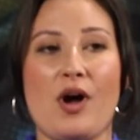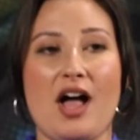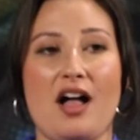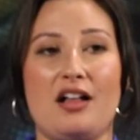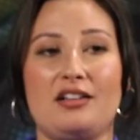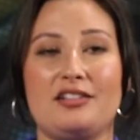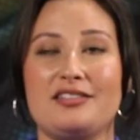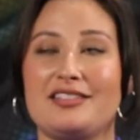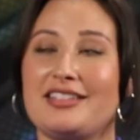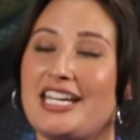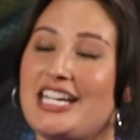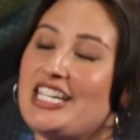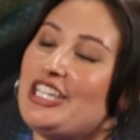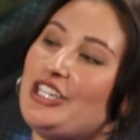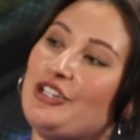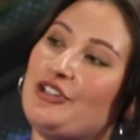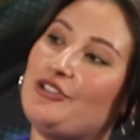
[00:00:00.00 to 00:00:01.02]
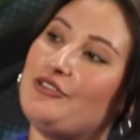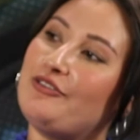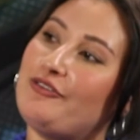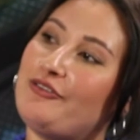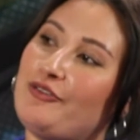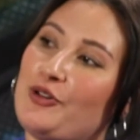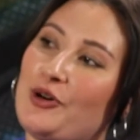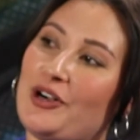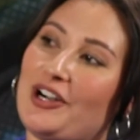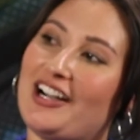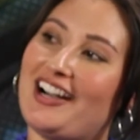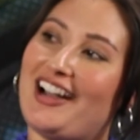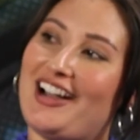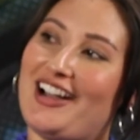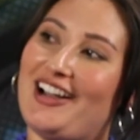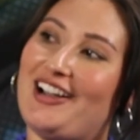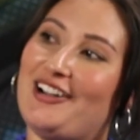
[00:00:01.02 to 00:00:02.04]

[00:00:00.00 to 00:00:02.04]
Well, thank you for